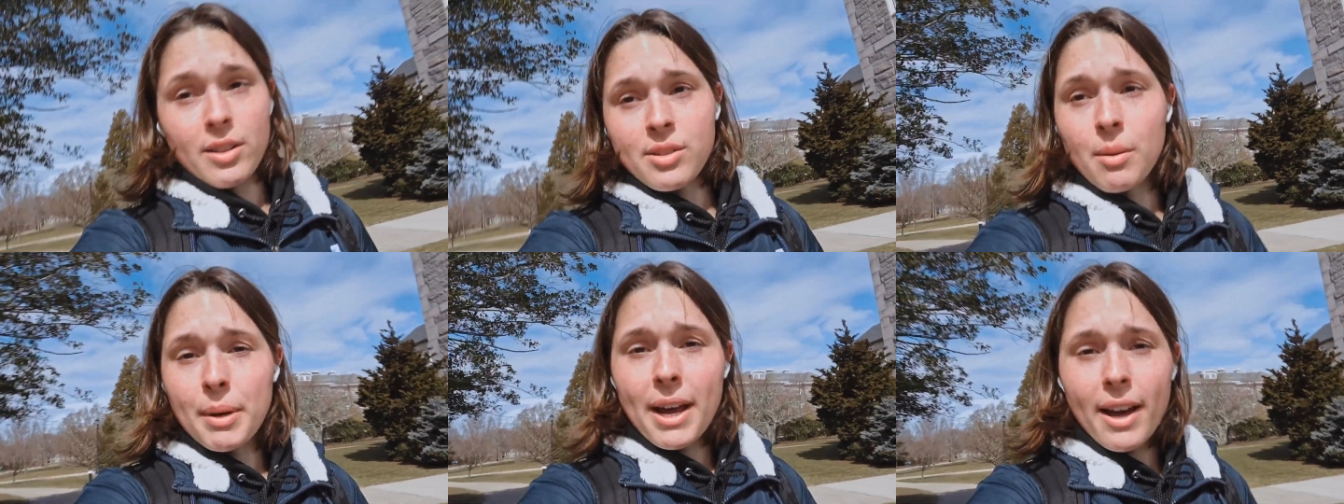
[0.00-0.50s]

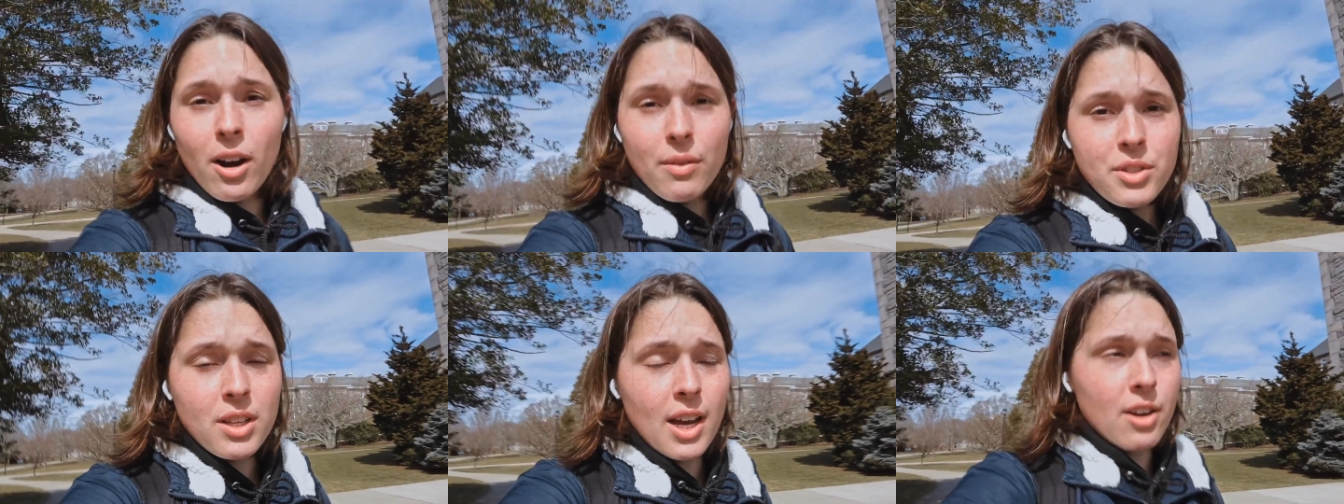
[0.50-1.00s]
So I'm gonna head
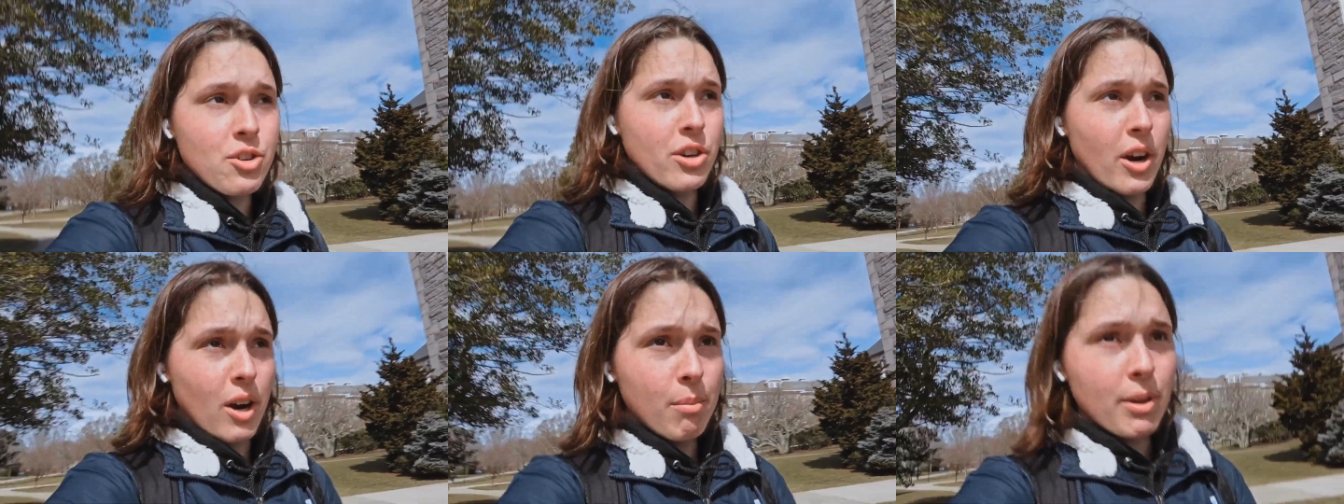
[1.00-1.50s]
off to the
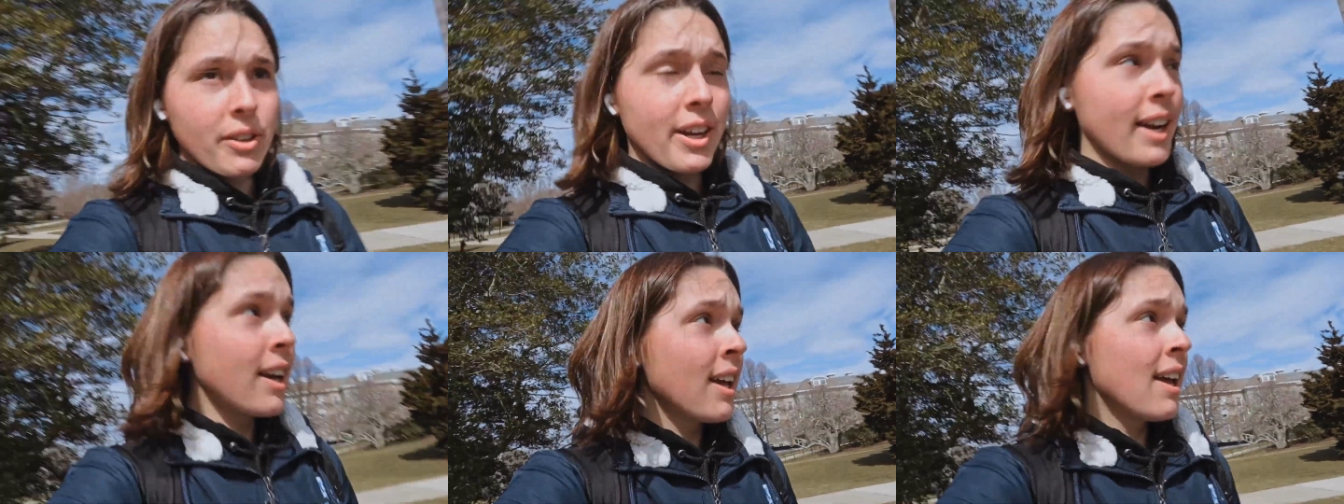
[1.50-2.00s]
engineering
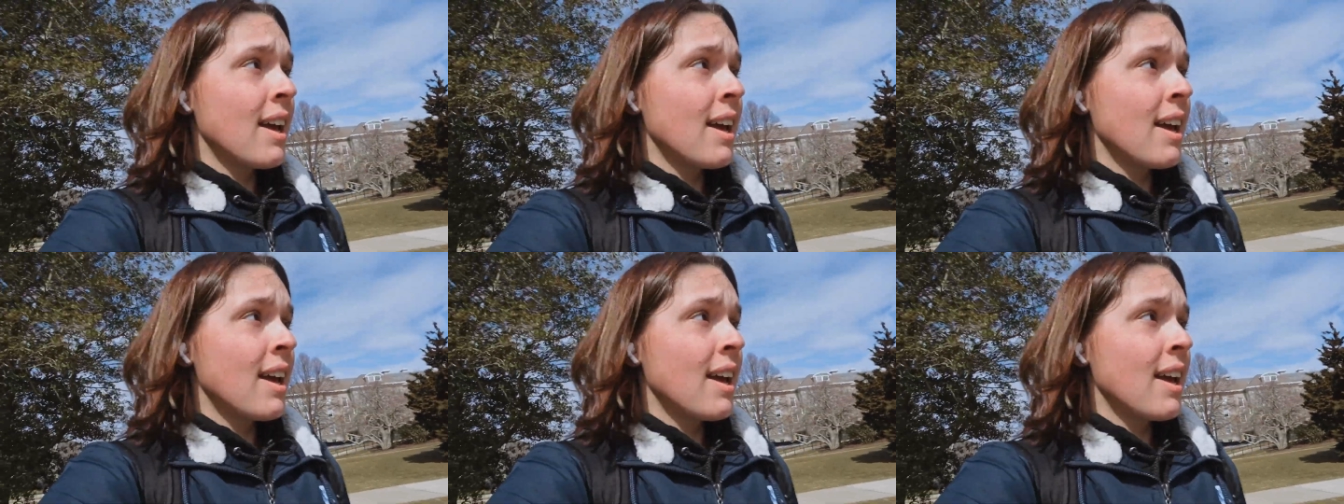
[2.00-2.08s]
building